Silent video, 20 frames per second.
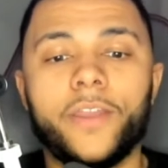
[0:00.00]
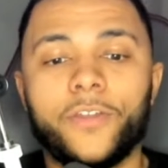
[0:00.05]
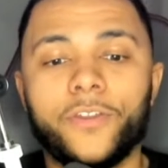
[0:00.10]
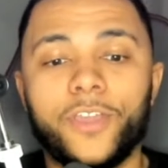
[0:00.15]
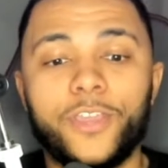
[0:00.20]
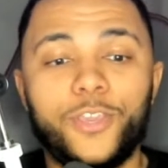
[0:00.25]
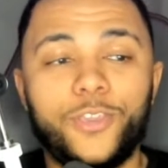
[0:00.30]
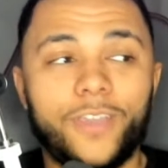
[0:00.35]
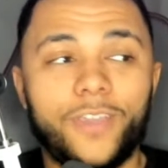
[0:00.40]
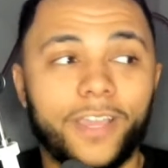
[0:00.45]
on
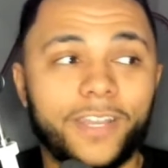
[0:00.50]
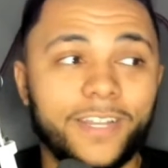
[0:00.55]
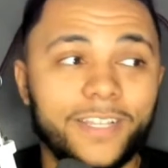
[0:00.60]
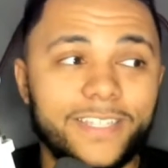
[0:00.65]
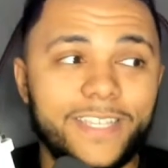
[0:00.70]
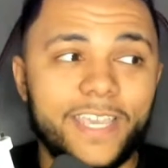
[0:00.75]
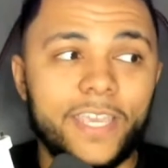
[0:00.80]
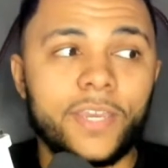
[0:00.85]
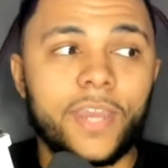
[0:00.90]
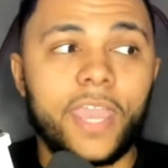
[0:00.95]
a
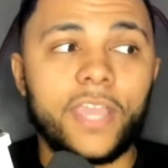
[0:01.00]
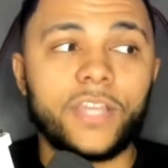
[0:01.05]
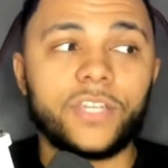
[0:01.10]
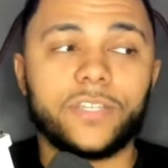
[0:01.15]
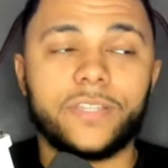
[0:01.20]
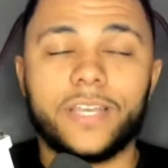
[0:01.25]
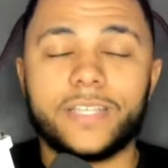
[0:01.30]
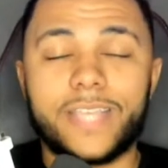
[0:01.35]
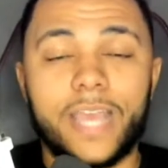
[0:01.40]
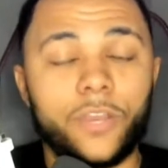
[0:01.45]
teenager
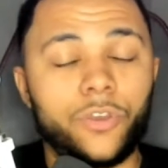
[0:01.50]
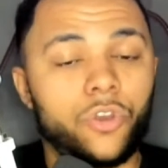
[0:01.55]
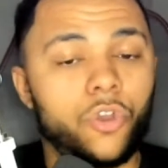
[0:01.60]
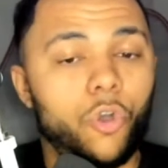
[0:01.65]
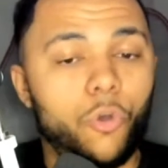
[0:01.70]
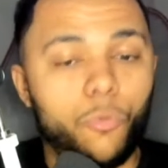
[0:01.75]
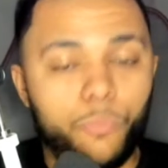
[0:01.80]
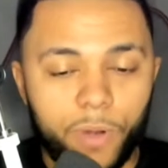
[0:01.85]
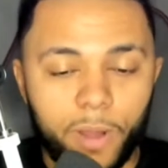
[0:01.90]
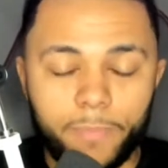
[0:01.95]
that's had
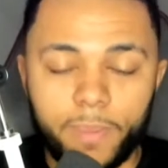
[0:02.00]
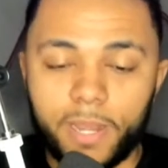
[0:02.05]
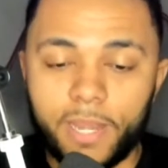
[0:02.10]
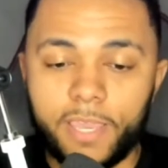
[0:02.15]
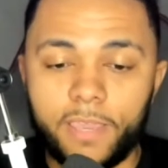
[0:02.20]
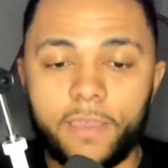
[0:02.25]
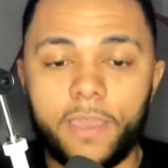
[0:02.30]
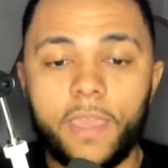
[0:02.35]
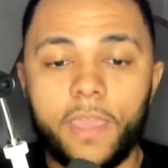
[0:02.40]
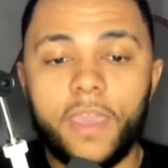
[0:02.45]
no Premier
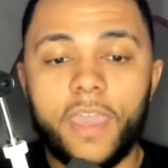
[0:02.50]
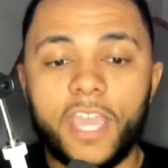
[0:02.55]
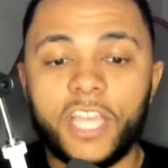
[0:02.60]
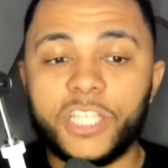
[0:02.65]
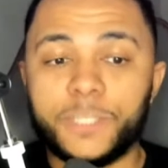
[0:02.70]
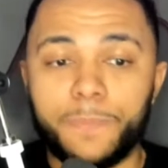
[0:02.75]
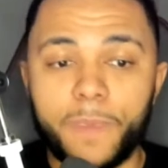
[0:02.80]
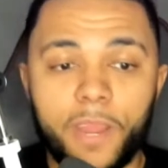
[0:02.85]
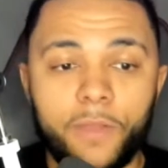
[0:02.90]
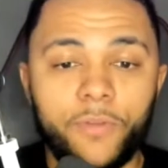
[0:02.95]
League
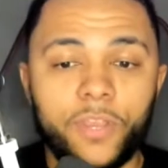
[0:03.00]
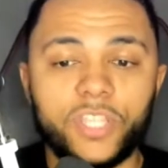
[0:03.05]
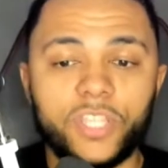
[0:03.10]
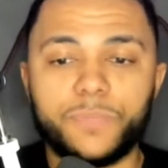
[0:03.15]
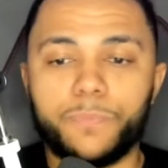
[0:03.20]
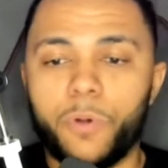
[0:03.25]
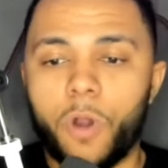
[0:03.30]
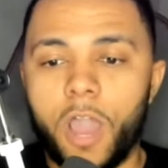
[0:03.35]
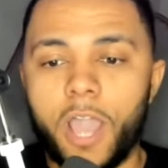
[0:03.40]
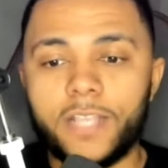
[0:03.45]
experience
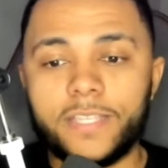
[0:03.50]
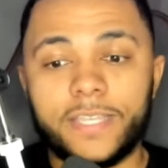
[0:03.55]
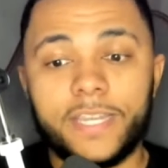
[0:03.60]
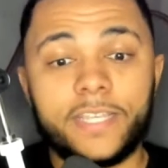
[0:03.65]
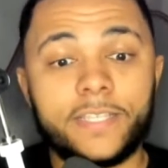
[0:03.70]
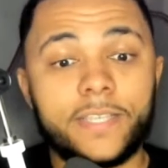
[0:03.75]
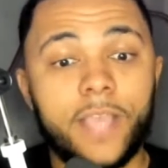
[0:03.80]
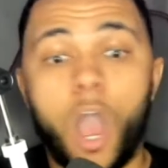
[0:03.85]
prior to this.